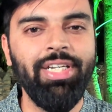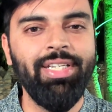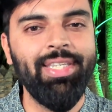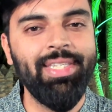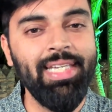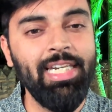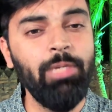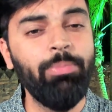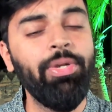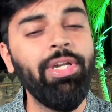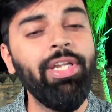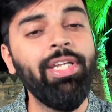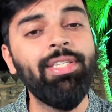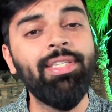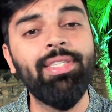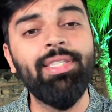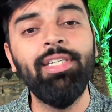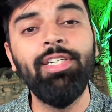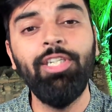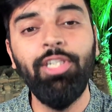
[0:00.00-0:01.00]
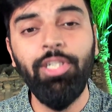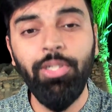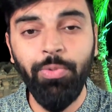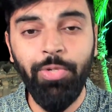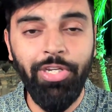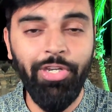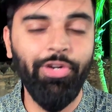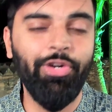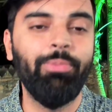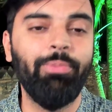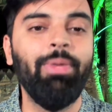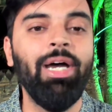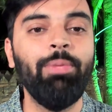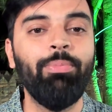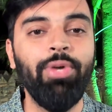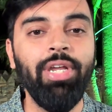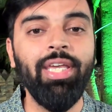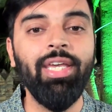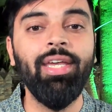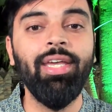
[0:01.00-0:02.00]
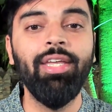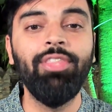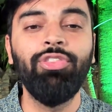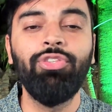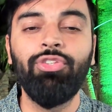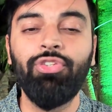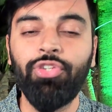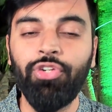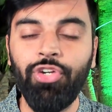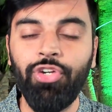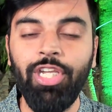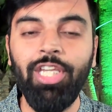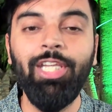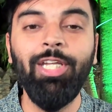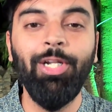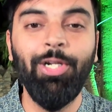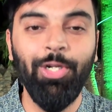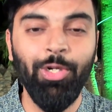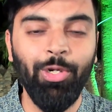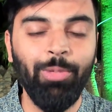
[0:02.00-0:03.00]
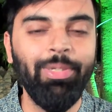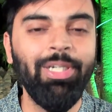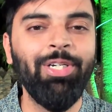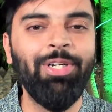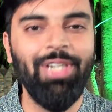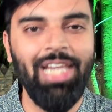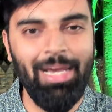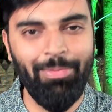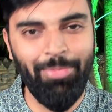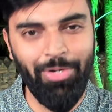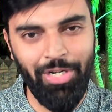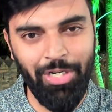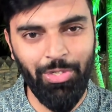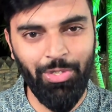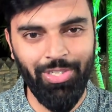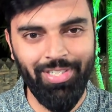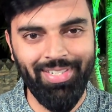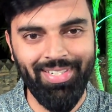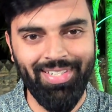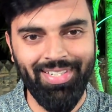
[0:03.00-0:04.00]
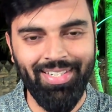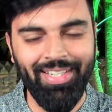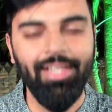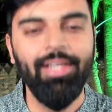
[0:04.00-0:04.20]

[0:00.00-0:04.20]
celebrates the new year by bringing in 3 global collaborations.